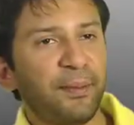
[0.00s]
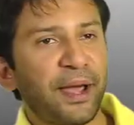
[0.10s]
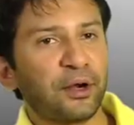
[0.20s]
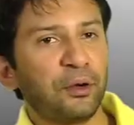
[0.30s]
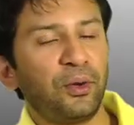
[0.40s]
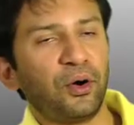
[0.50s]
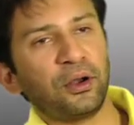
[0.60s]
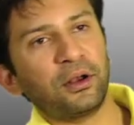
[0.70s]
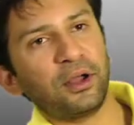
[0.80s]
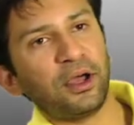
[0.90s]
a Bangalore
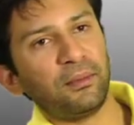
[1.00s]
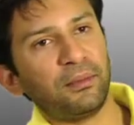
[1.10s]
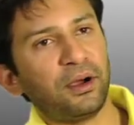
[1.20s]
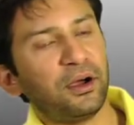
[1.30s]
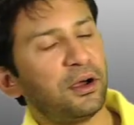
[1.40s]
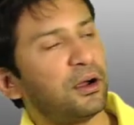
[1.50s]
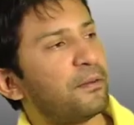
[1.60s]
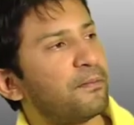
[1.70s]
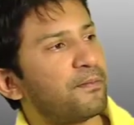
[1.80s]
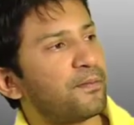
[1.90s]
born.
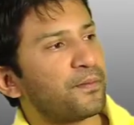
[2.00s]
I'm